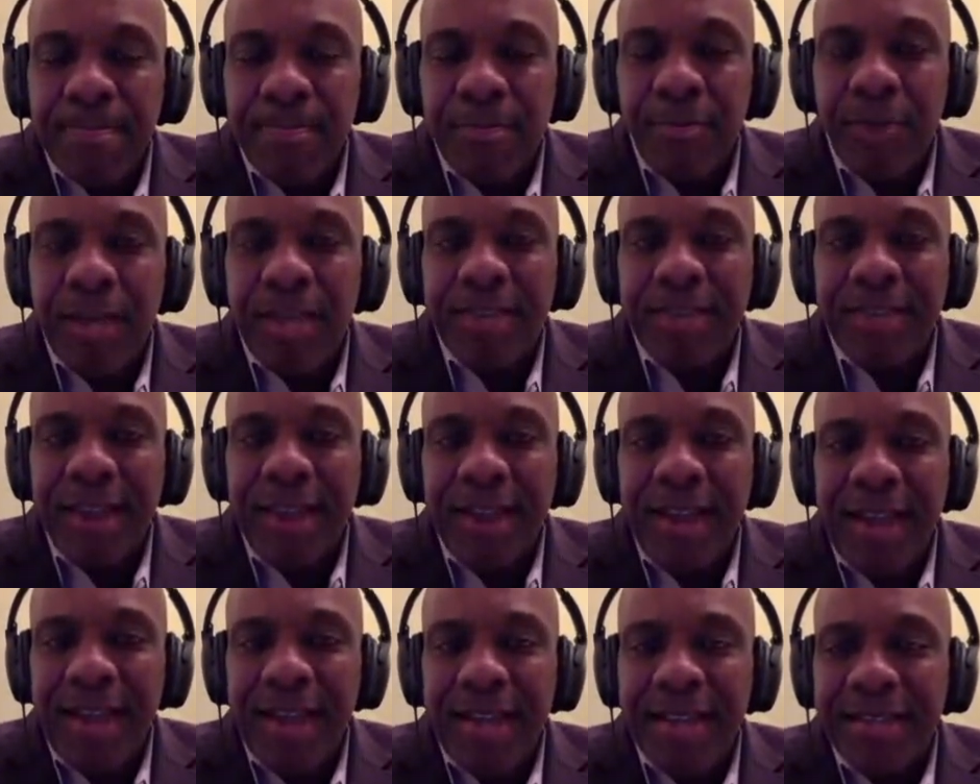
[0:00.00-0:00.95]
raise our
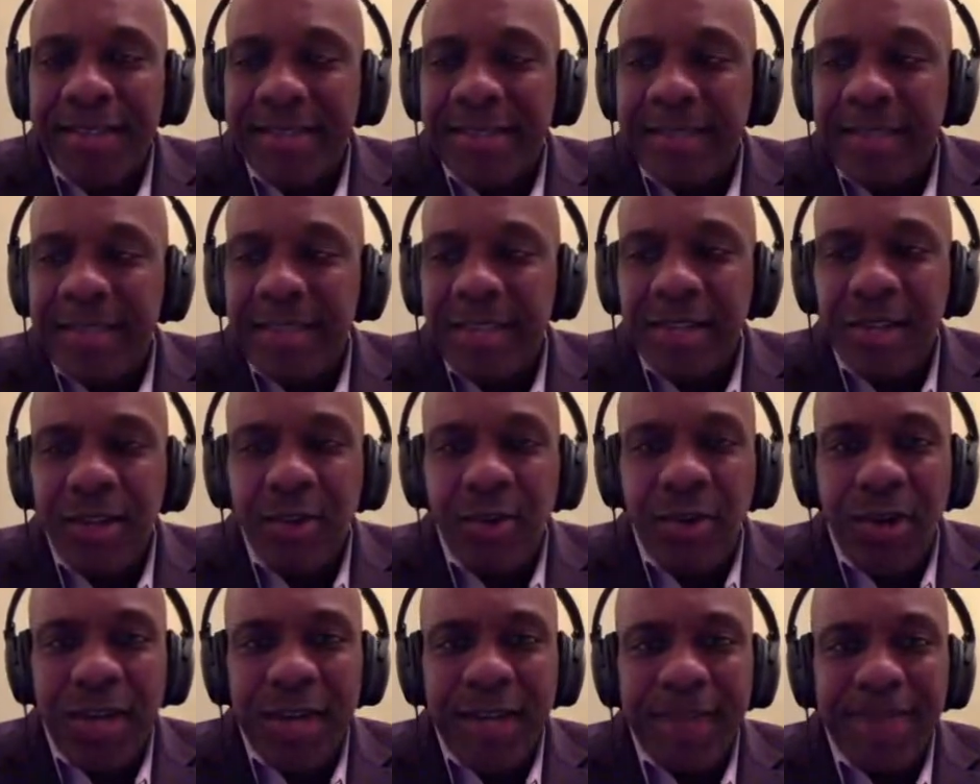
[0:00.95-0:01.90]
hand and say, you know
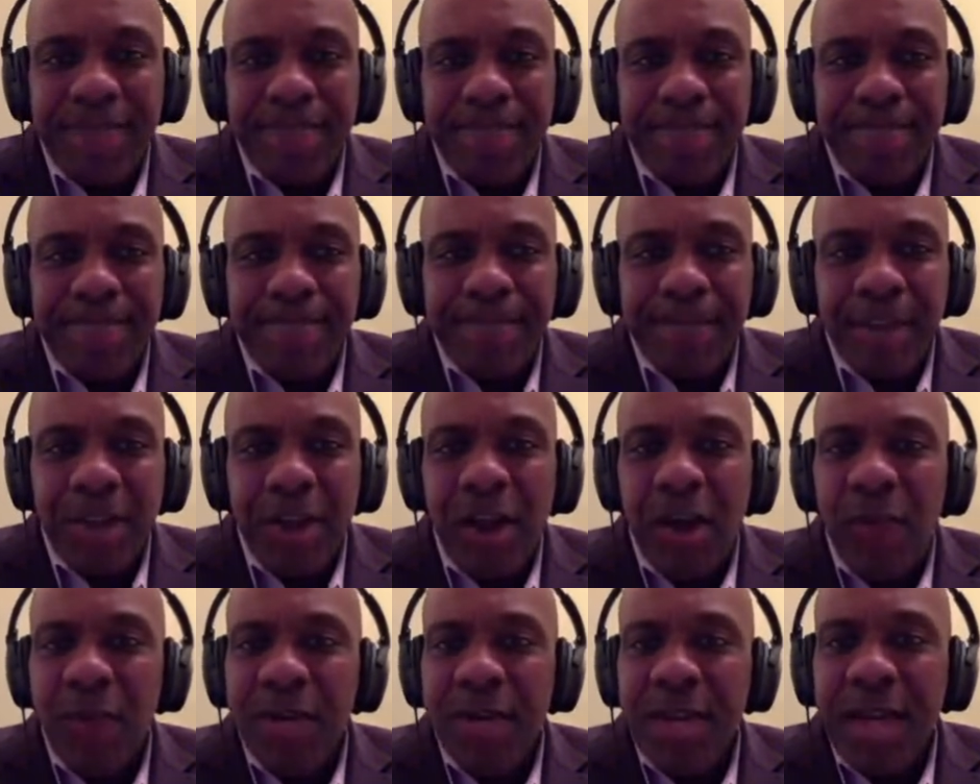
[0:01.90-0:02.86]
what?
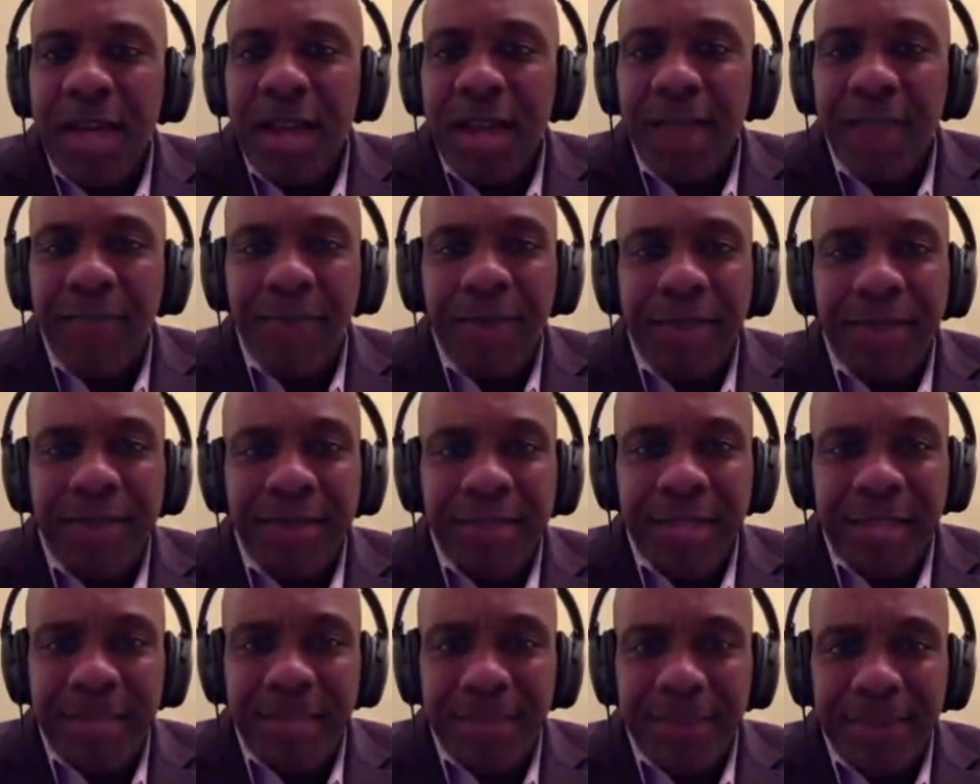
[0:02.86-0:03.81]
Are we not our brother's
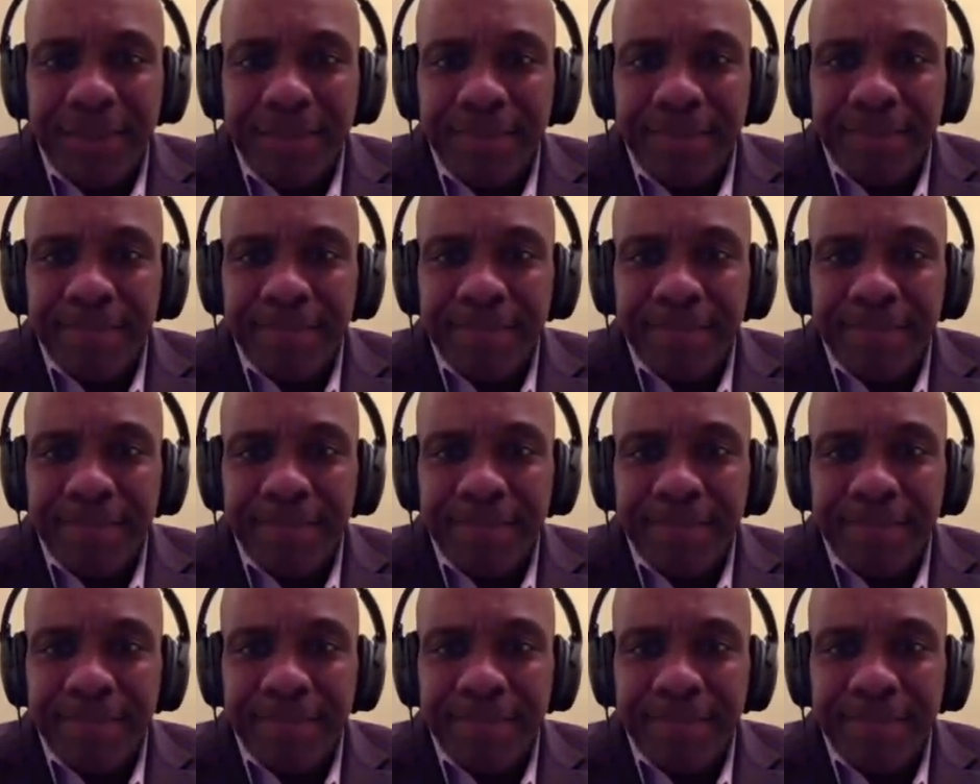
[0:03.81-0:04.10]
keeper?